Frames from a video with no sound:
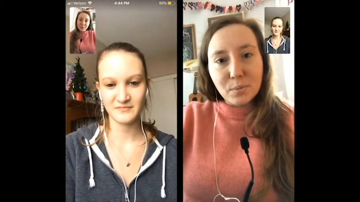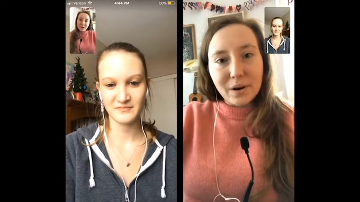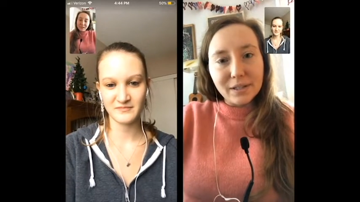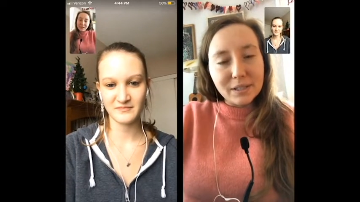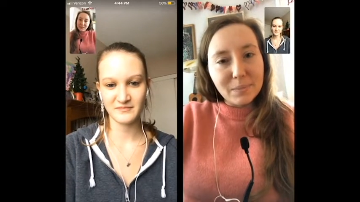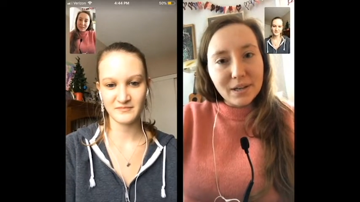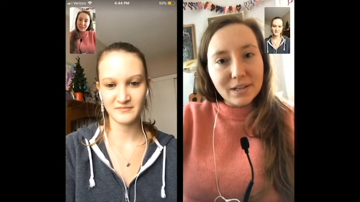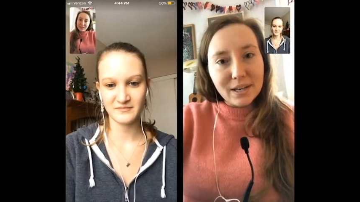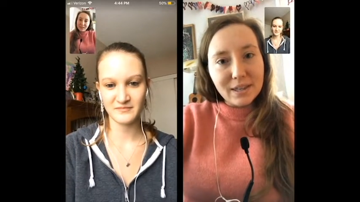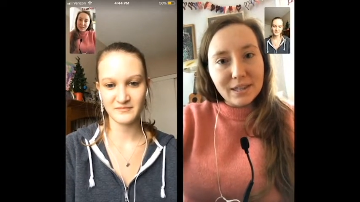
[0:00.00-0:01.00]
Speaker 1: who
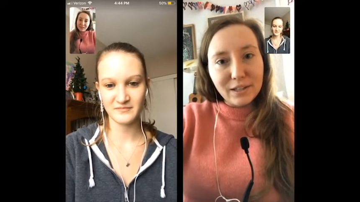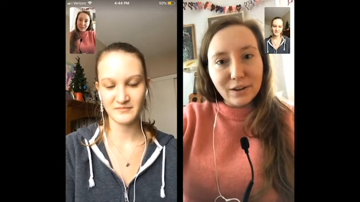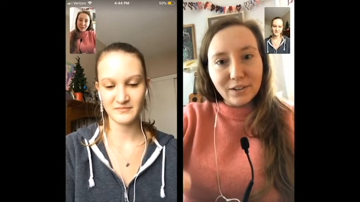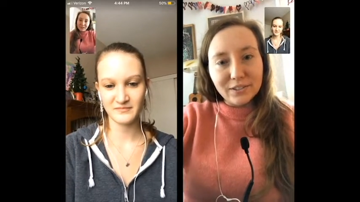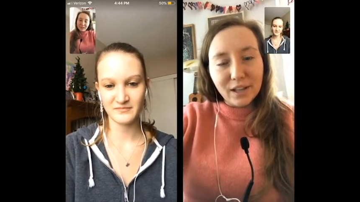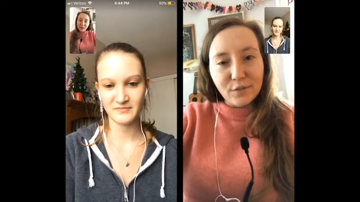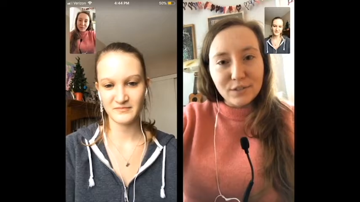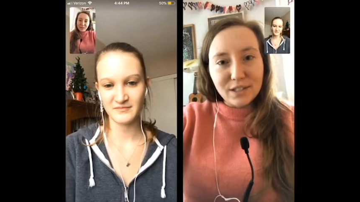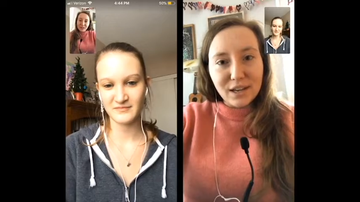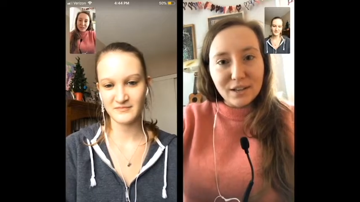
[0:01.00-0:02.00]
participated in the Yarn Love
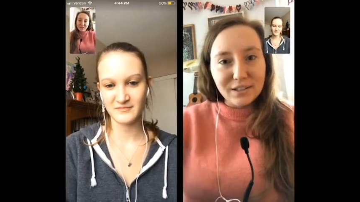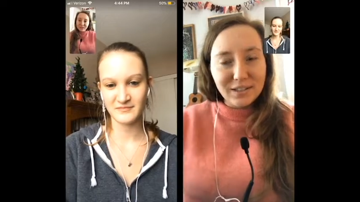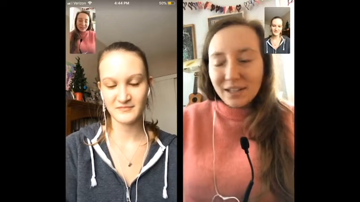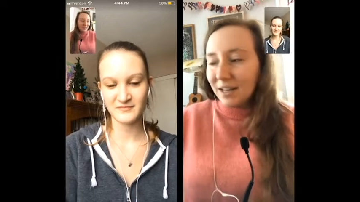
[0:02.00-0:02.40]
Sale.